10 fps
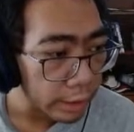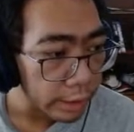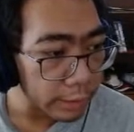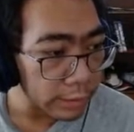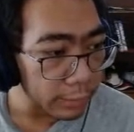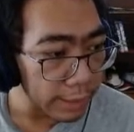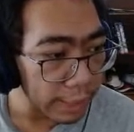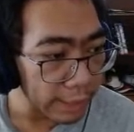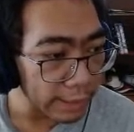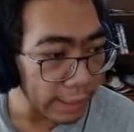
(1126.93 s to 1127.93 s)
He's
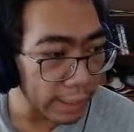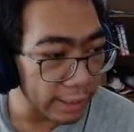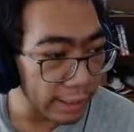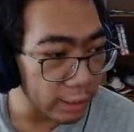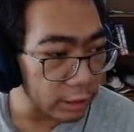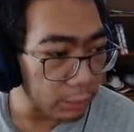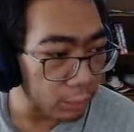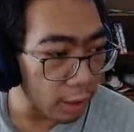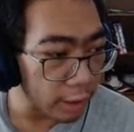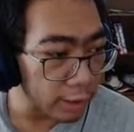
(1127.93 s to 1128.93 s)
back, and he's
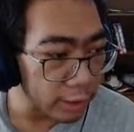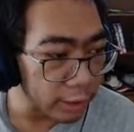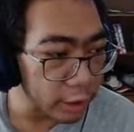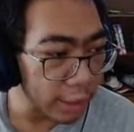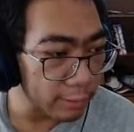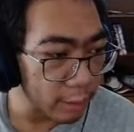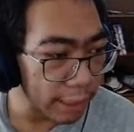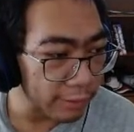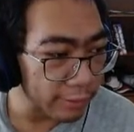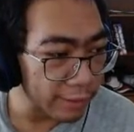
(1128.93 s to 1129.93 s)
brought his
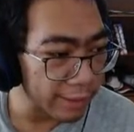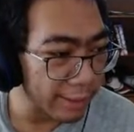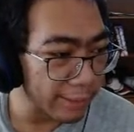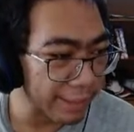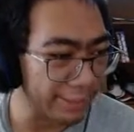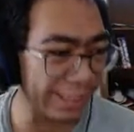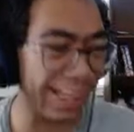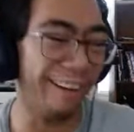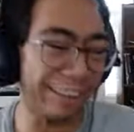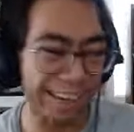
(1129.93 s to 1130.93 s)
jetpack for his upcoming.
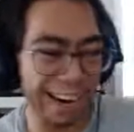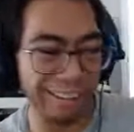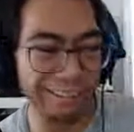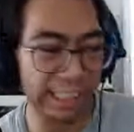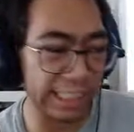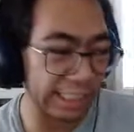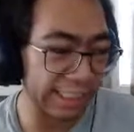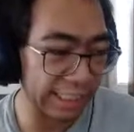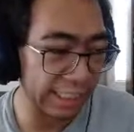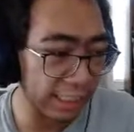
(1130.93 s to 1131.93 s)
Oh, now it
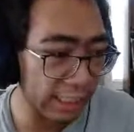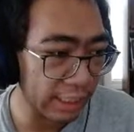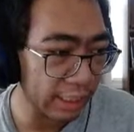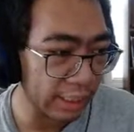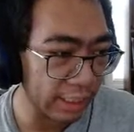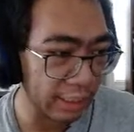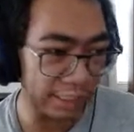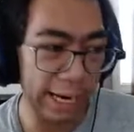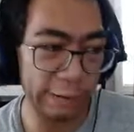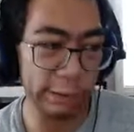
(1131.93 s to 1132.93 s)
works.
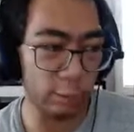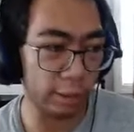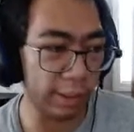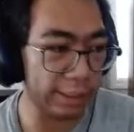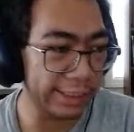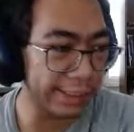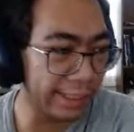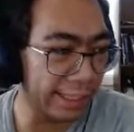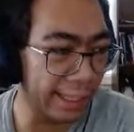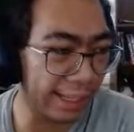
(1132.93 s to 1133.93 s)
Now it works.
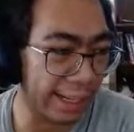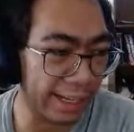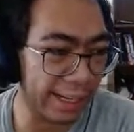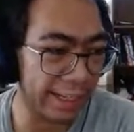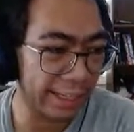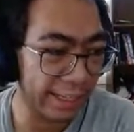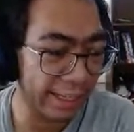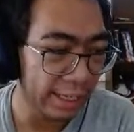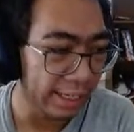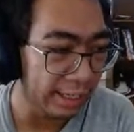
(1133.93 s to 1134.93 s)

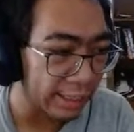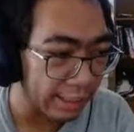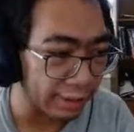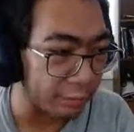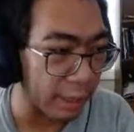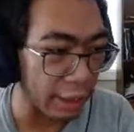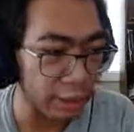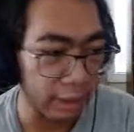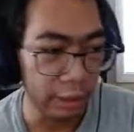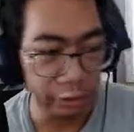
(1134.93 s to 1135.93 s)
He's back.
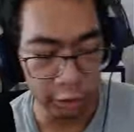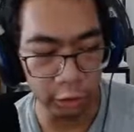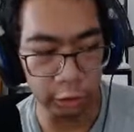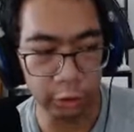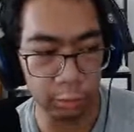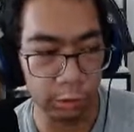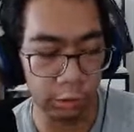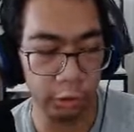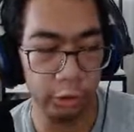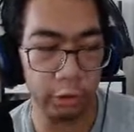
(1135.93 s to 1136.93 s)
He's
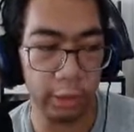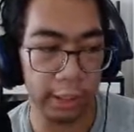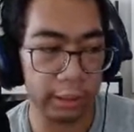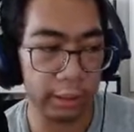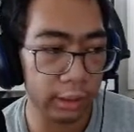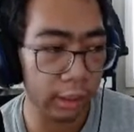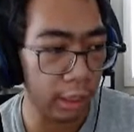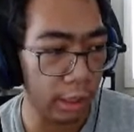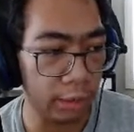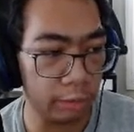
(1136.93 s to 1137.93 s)
back,
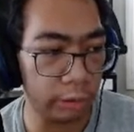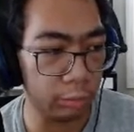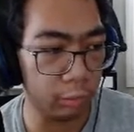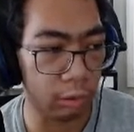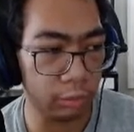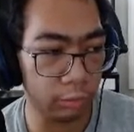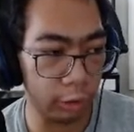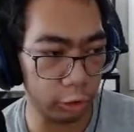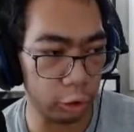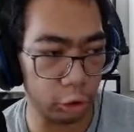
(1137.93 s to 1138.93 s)
and he's brought
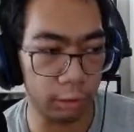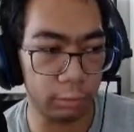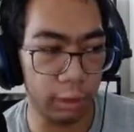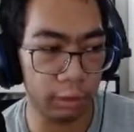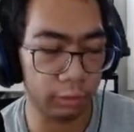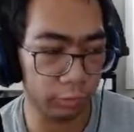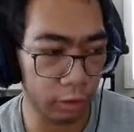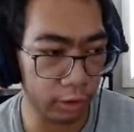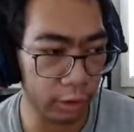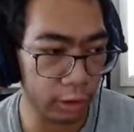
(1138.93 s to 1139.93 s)
his jetpack
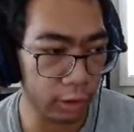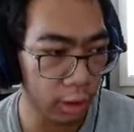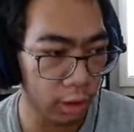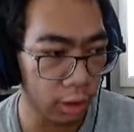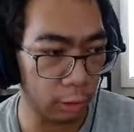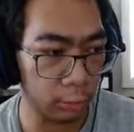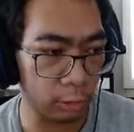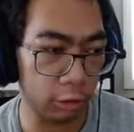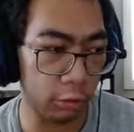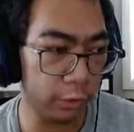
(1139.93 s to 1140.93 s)
for his
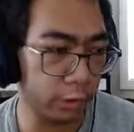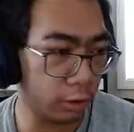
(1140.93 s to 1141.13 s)
upcoming